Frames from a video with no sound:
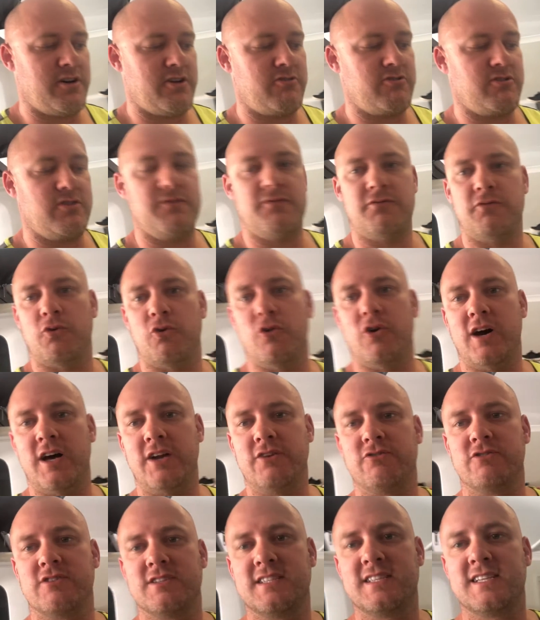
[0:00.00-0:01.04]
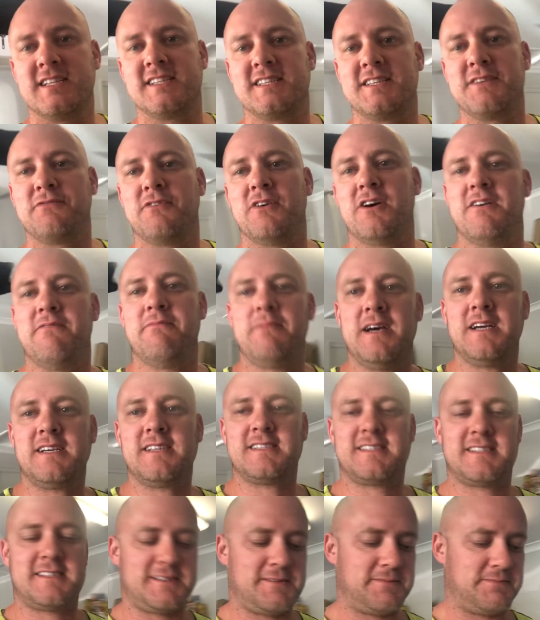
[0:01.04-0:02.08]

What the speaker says: $465.